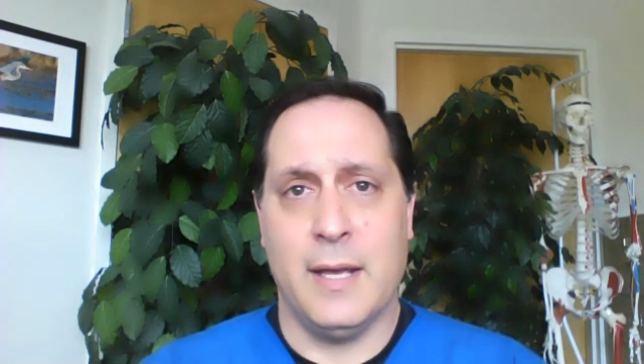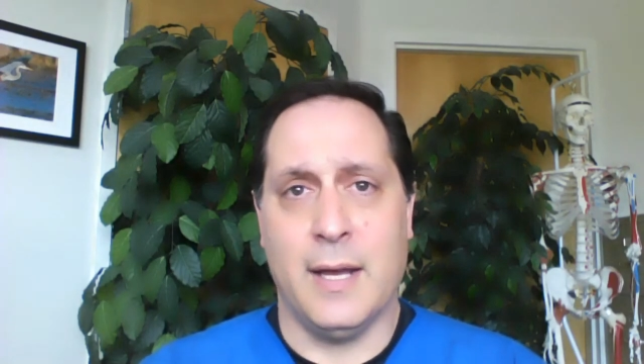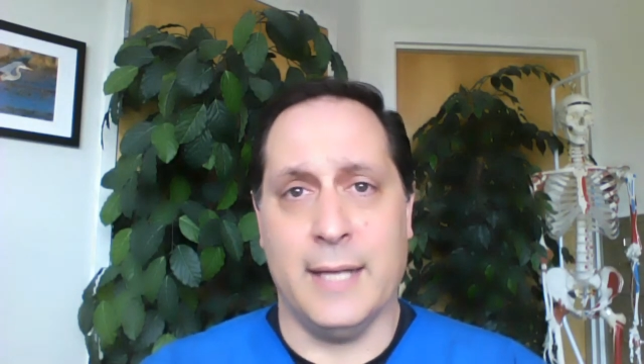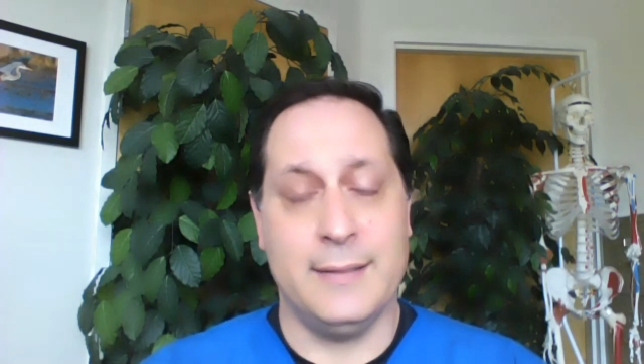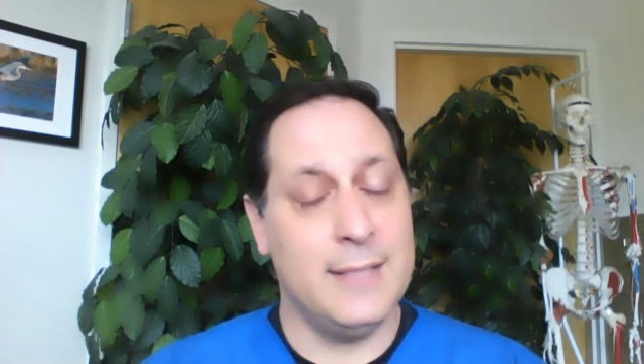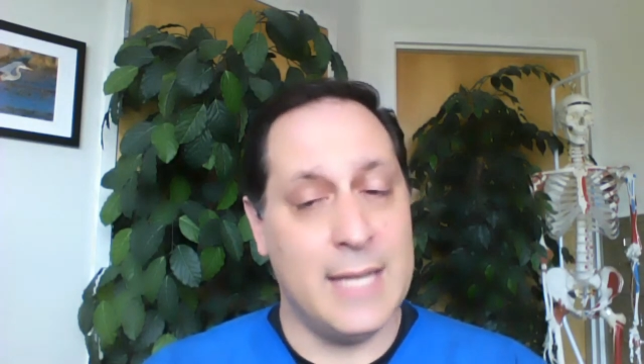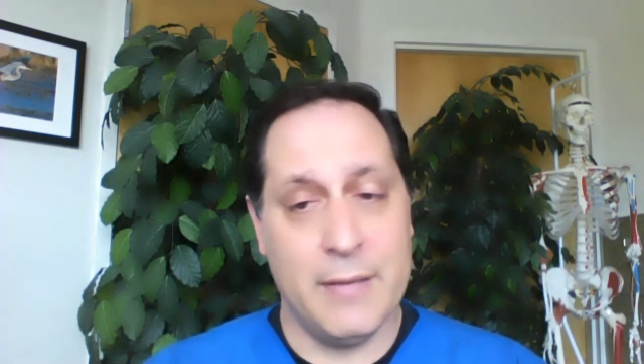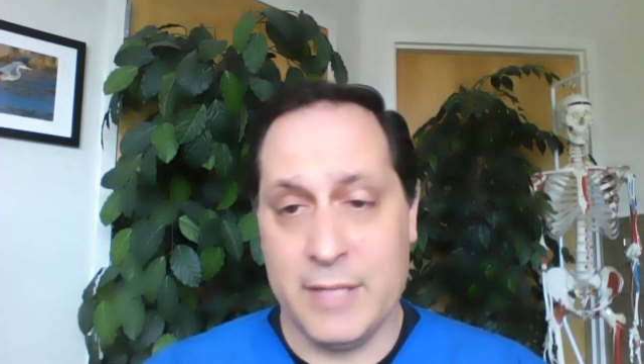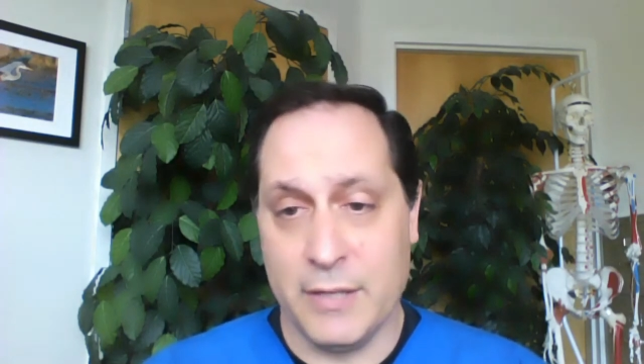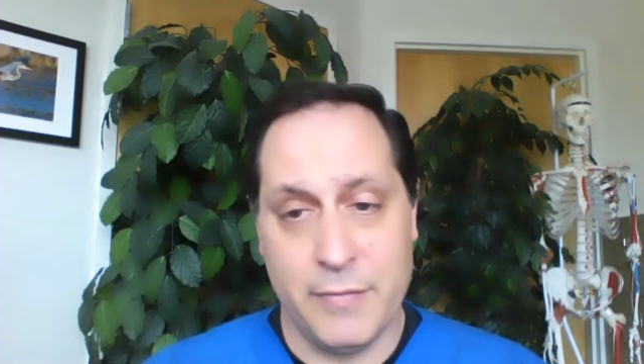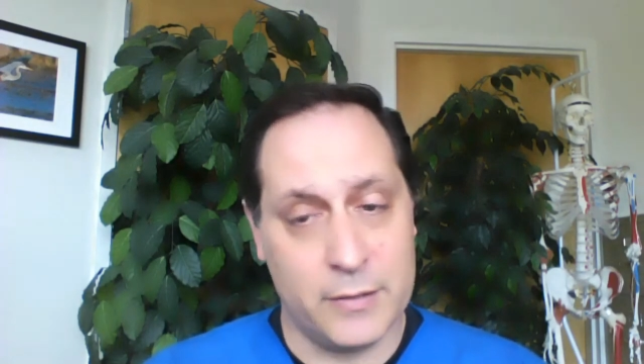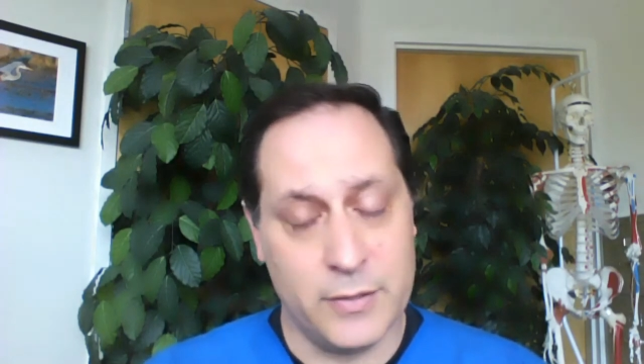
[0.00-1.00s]
I didn't have
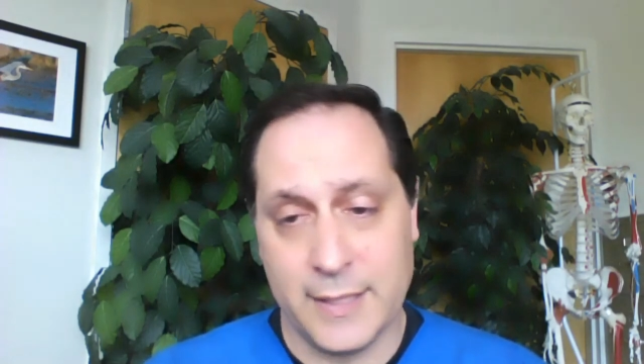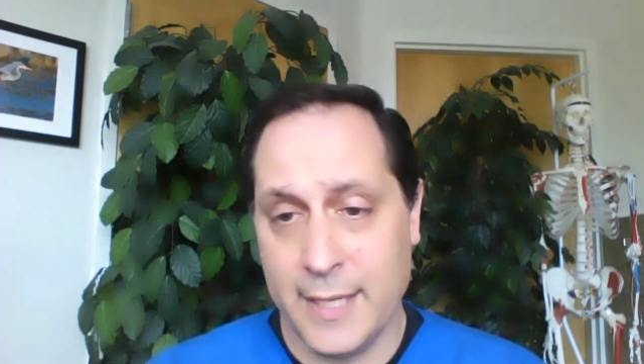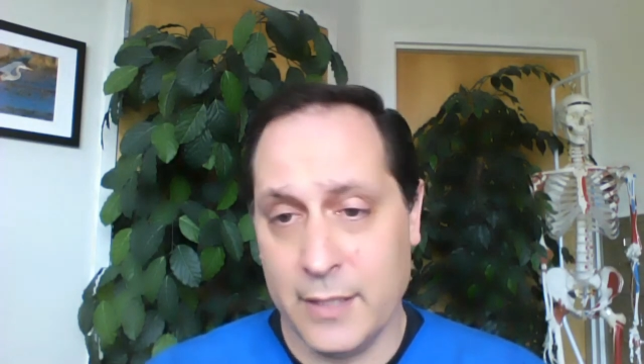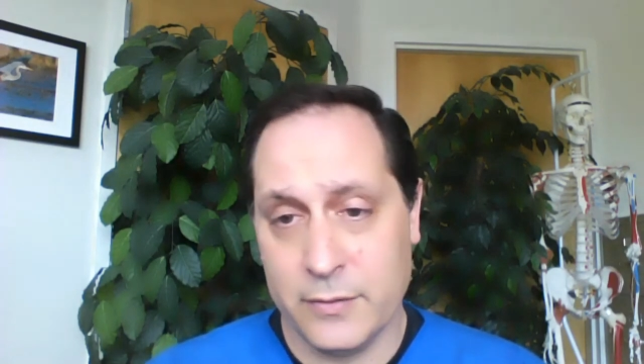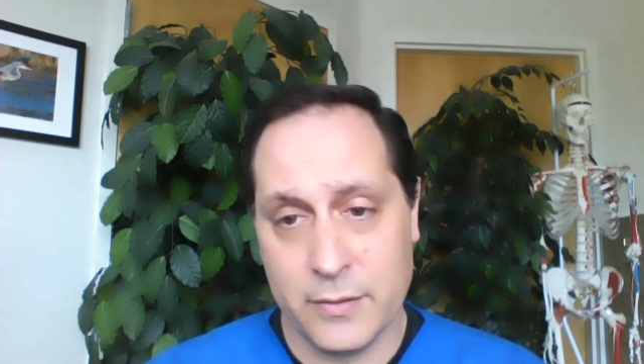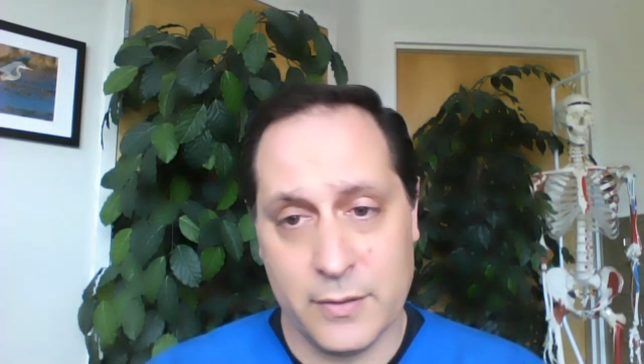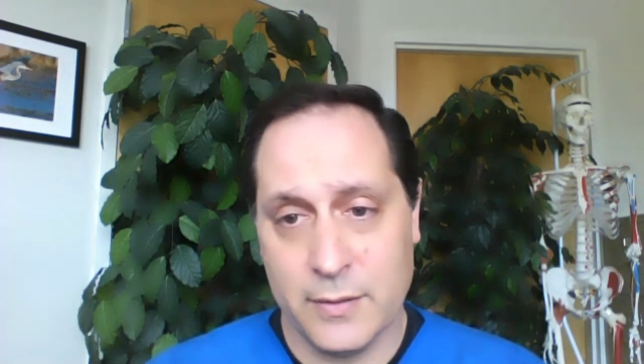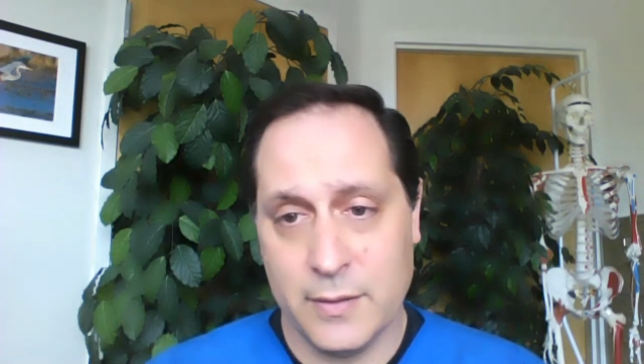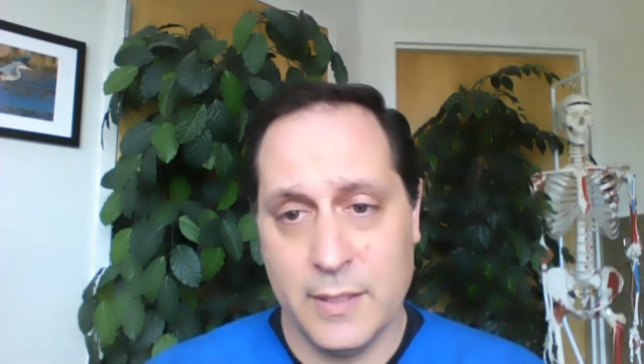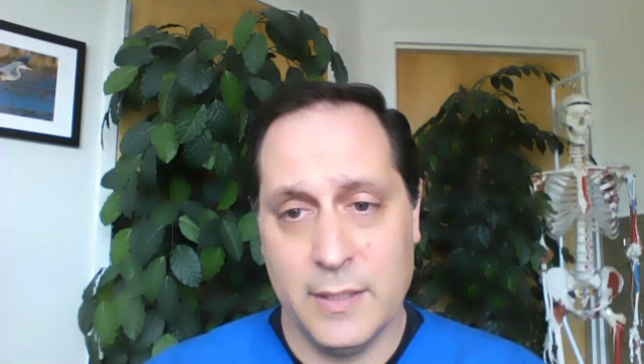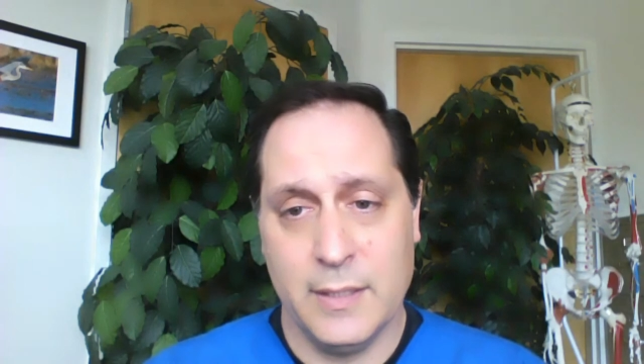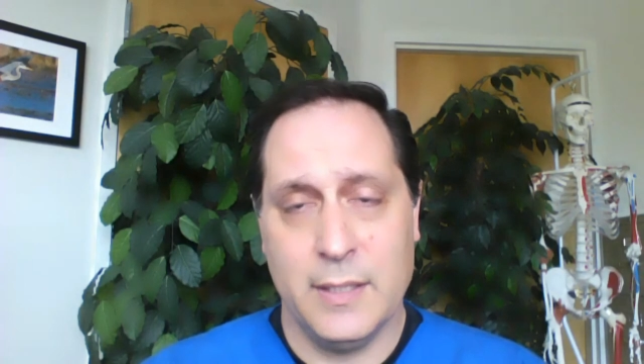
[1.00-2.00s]
any effect on the cancer,
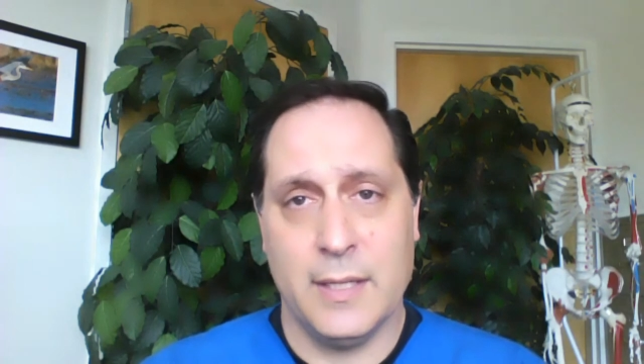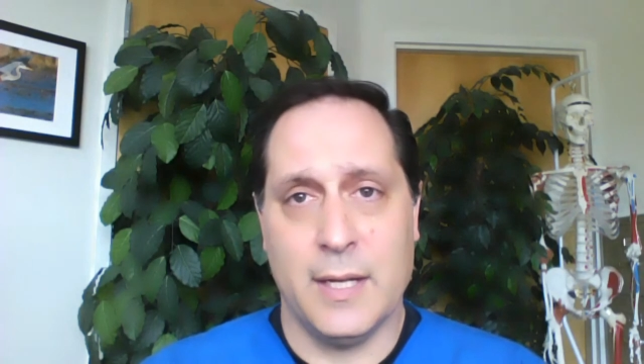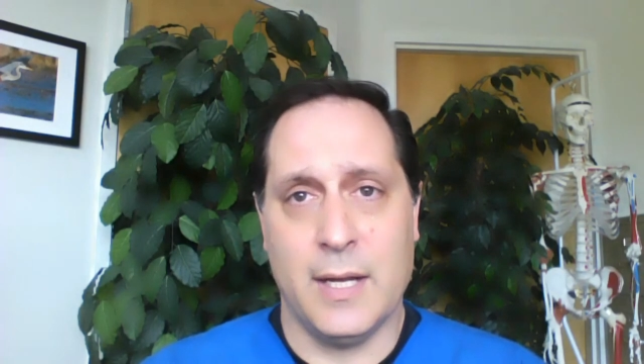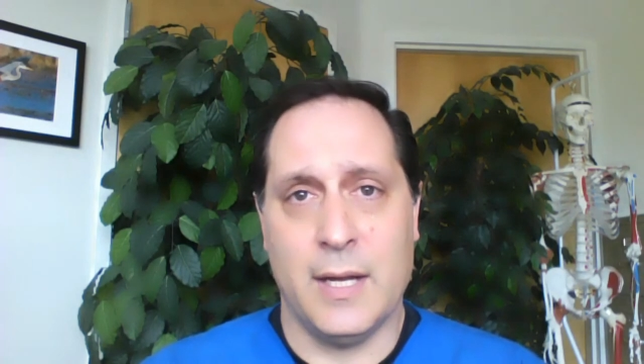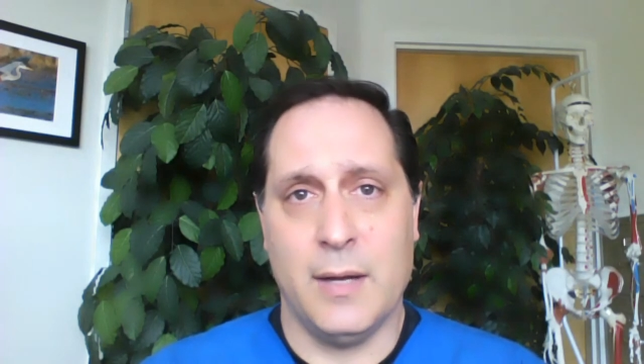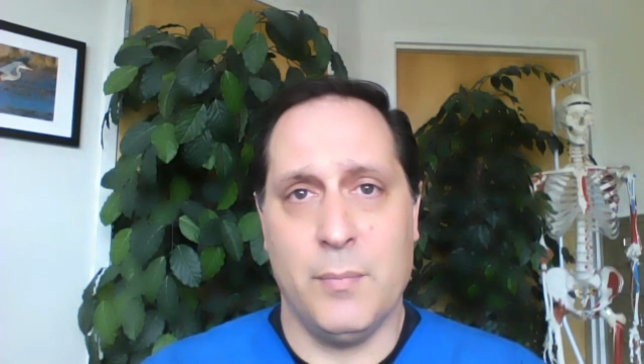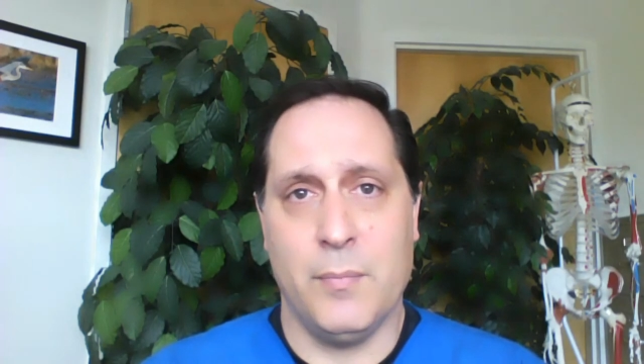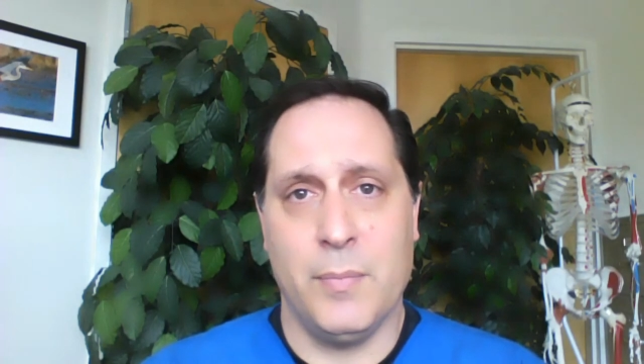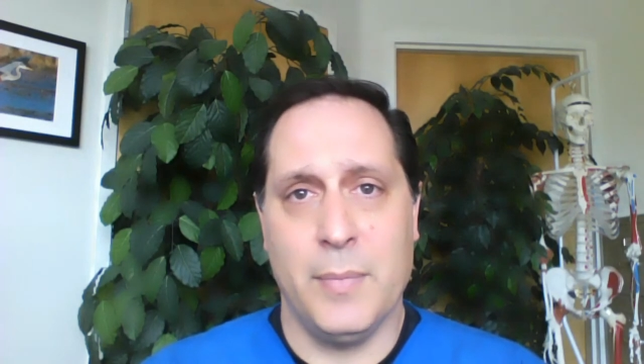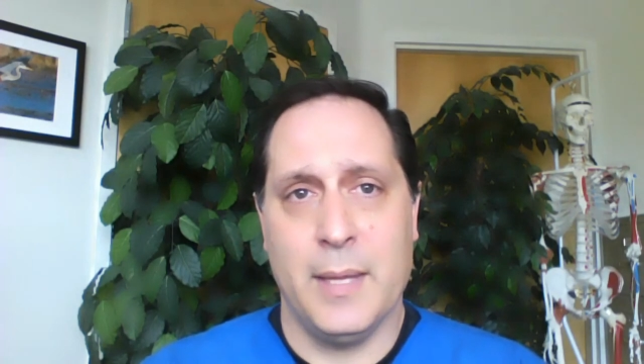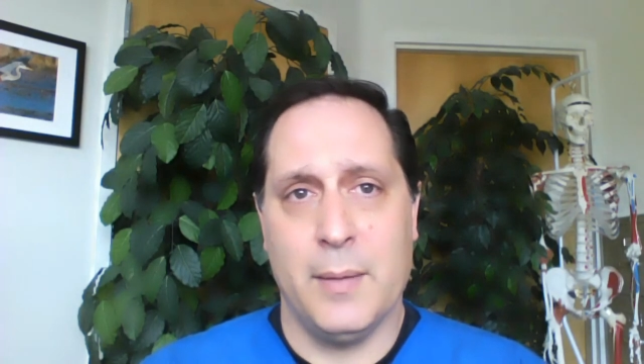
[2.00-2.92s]
um,